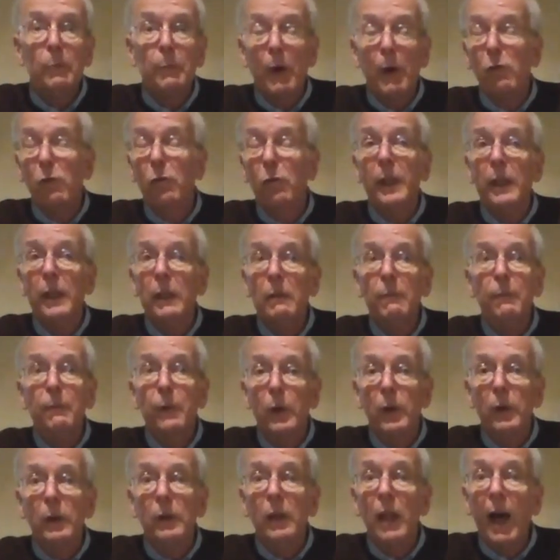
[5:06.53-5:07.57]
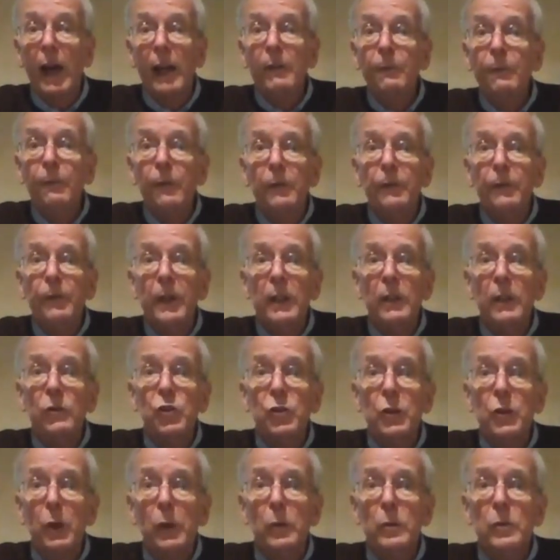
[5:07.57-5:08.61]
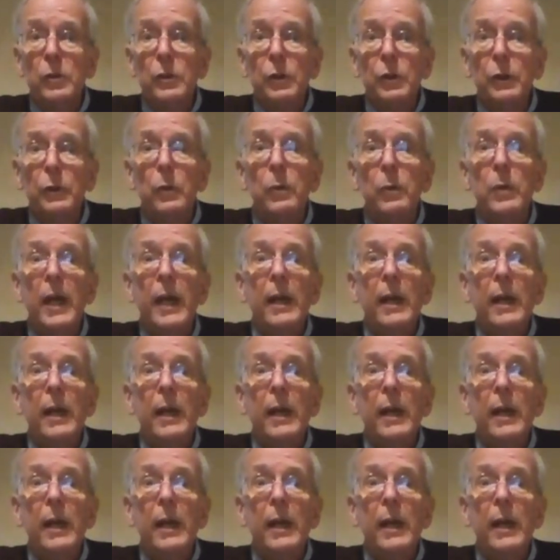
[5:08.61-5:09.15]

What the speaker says: probably for life if he chose to.